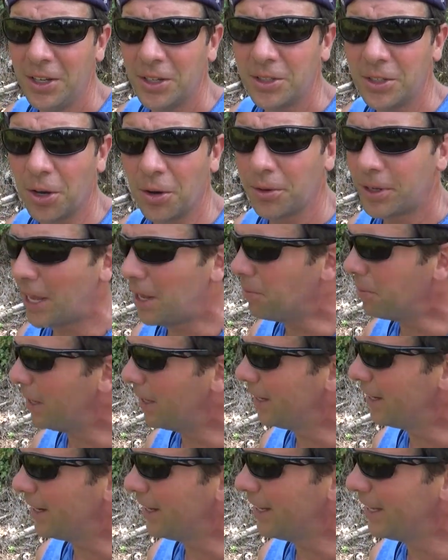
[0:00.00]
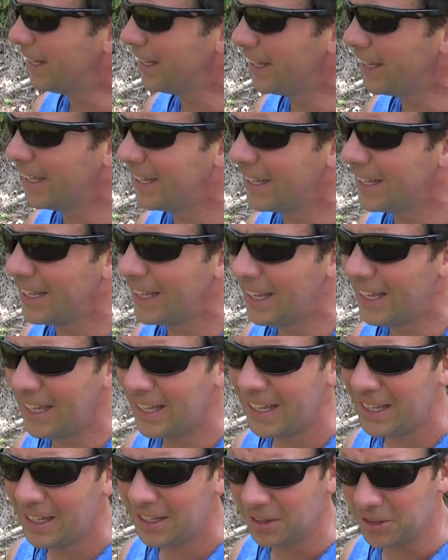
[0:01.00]
So came in
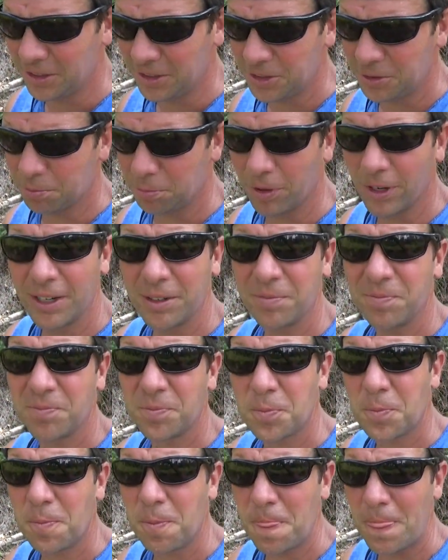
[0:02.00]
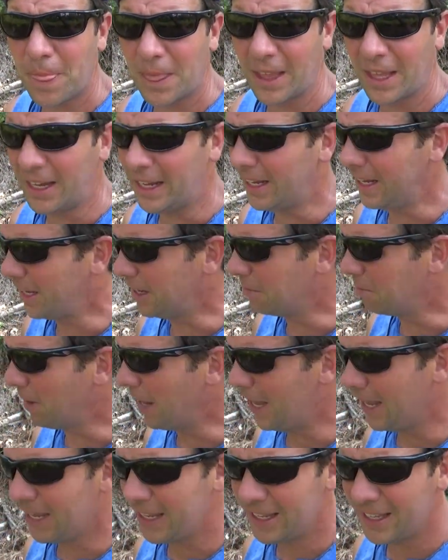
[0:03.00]
this spring in
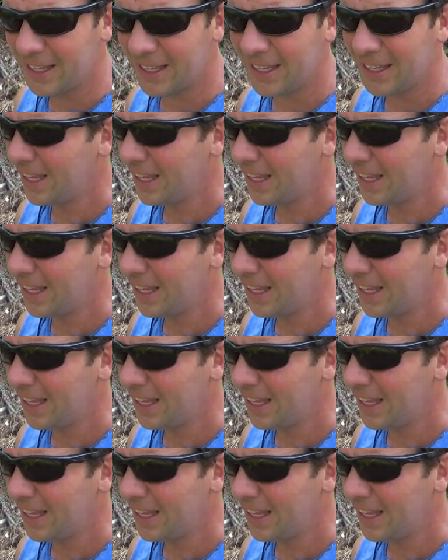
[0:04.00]
May.